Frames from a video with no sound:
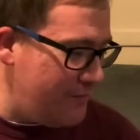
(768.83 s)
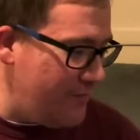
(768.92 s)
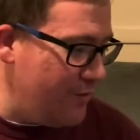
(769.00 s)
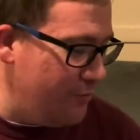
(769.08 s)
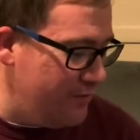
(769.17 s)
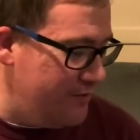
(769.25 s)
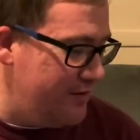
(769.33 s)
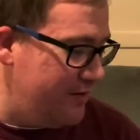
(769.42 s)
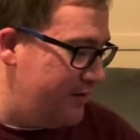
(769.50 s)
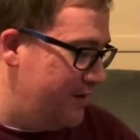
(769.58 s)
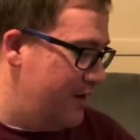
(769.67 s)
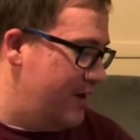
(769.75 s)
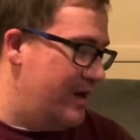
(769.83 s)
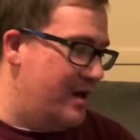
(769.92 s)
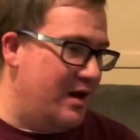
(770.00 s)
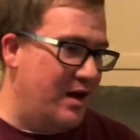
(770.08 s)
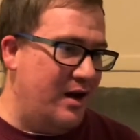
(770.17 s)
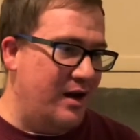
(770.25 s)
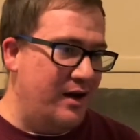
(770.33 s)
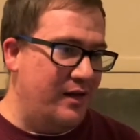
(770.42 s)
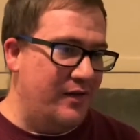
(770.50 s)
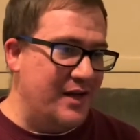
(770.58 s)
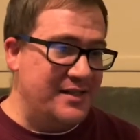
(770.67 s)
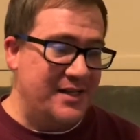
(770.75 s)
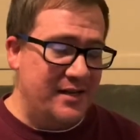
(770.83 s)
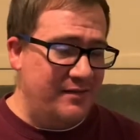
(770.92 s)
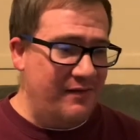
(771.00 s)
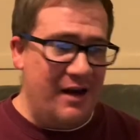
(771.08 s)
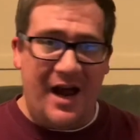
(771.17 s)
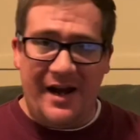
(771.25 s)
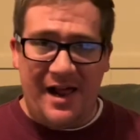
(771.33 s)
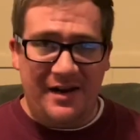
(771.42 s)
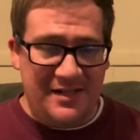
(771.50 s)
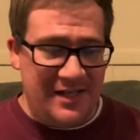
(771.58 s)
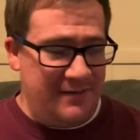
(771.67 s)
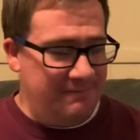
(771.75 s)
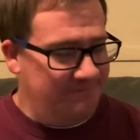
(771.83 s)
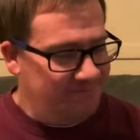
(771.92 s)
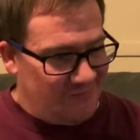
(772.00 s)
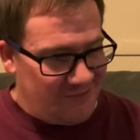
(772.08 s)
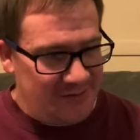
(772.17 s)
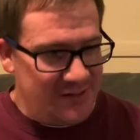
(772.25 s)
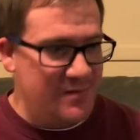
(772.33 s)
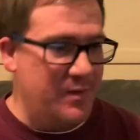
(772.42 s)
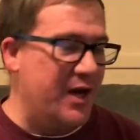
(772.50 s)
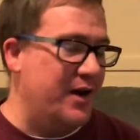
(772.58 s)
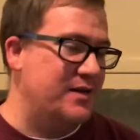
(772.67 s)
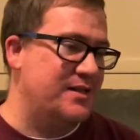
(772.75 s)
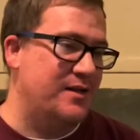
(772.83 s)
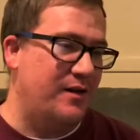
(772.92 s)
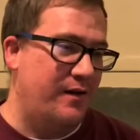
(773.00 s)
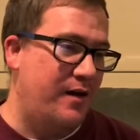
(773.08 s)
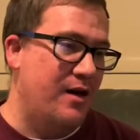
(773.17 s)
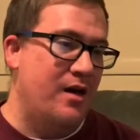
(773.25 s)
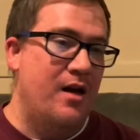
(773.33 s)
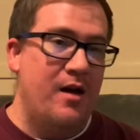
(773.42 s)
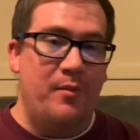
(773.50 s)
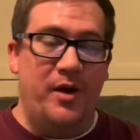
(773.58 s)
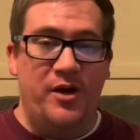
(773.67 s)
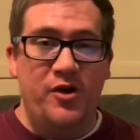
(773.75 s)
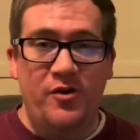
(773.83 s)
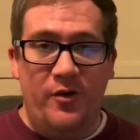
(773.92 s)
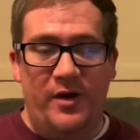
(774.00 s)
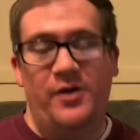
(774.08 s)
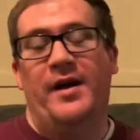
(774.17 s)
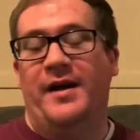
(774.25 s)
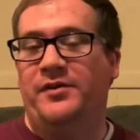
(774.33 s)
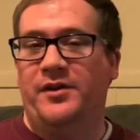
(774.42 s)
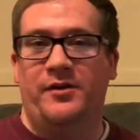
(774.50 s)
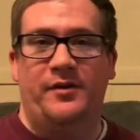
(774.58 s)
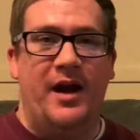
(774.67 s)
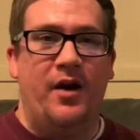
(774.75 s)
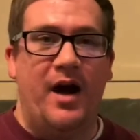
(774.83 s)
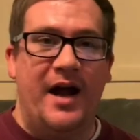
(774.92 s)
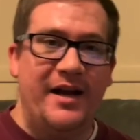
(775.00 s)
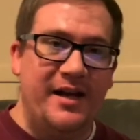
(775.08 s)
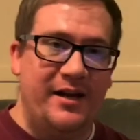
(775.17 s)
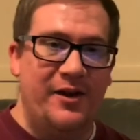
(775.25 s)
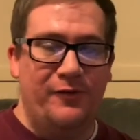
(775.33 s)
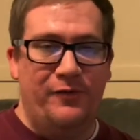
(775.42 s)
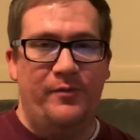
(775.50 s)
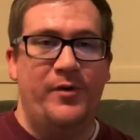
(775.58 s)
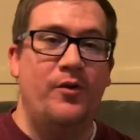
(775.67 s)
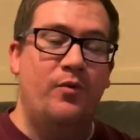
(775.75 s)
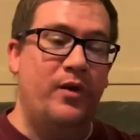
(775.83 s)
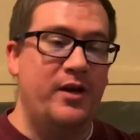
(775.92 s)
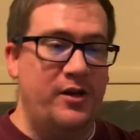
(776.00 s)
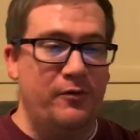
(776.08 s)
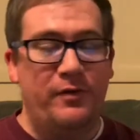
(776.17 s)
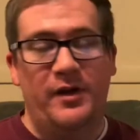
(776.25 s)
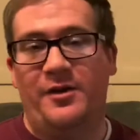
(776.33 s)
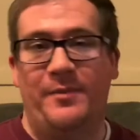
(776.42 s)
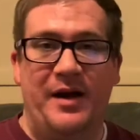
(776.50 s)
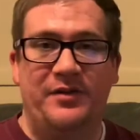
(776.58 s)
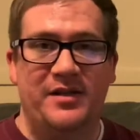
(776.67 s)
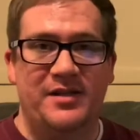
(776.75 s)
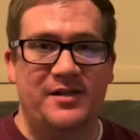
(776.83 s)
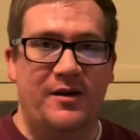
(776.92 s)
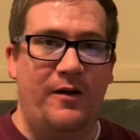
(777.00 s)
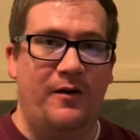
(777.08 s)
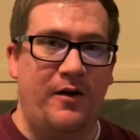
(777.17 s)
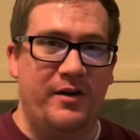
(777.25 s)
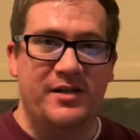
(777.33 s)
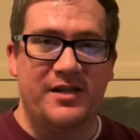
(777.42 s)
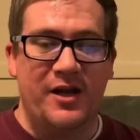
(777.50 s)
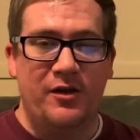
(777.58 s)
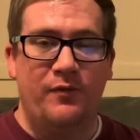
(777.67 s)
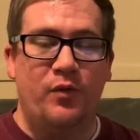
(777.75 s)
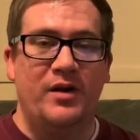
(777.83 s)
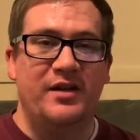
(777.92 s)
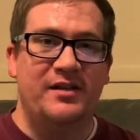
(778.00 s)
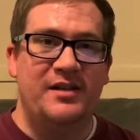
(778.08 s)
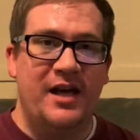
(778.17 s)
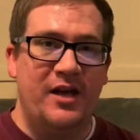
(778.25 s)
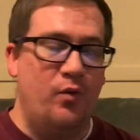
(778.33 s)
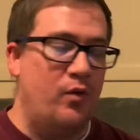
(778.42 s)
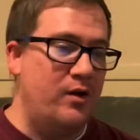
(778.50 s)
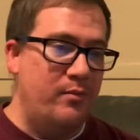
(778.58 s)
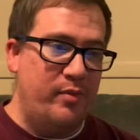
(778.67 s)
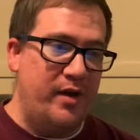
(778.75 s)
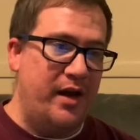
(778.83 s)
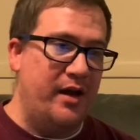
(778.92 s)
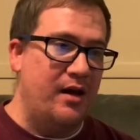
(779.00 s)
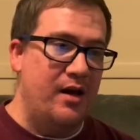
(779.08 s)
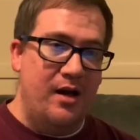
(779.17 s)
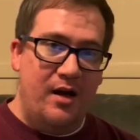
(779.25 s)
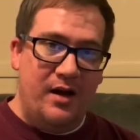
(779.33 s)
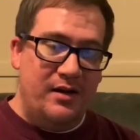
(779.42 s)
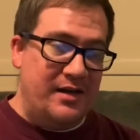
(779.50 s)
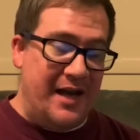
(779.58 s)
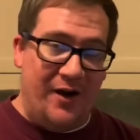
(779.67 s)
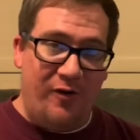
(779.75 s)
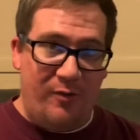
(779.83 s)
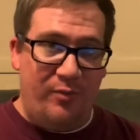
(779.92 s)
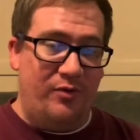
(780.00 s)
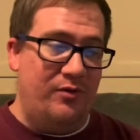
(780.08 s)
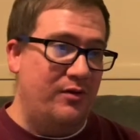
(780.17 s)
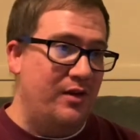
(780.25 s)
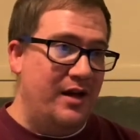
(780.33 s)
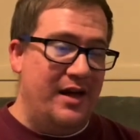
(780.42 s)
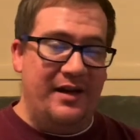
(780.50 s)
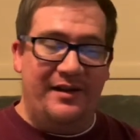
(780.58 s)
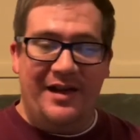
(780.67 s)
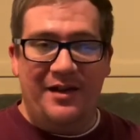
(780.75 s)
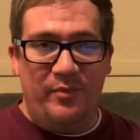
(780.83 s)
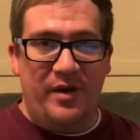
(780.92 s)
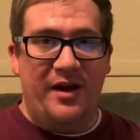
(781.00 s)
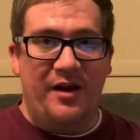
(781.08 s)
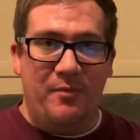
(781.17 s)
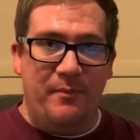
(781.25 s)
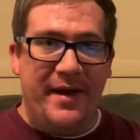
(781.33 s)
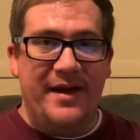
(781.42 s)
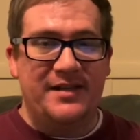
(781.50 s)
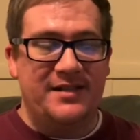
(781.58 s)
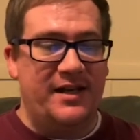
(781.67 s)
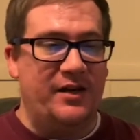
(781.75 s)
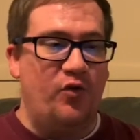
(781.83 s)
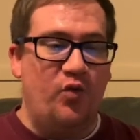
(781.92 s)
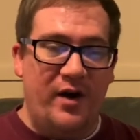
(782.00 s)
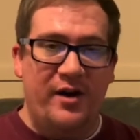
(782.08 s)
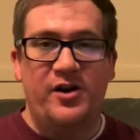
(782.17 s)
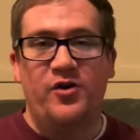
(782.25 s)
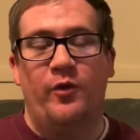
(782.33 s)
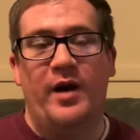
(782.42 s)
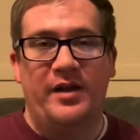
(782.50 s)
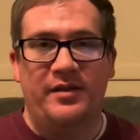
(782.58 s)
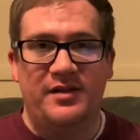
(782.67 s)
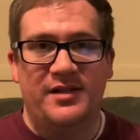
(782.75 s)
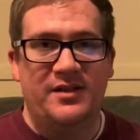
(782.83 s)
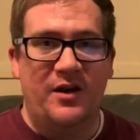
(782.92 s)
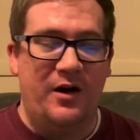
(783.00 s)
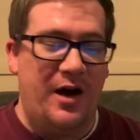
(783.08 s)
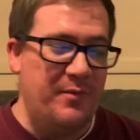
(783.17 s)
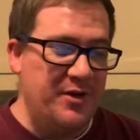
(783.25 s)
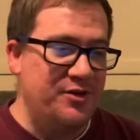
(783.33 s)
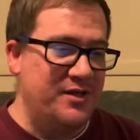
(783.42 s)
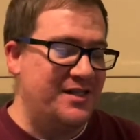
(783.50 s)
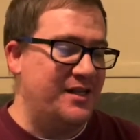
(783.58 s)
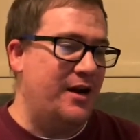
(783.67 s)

Really good. Like I said, 9 out of 10, spot on song. But you know what you have to do now. I need to hear from you. What do you think about this song on a scale of 1 to 10? 1 being terrible and 10 being amazing. Where do you rank this song? I'm interested.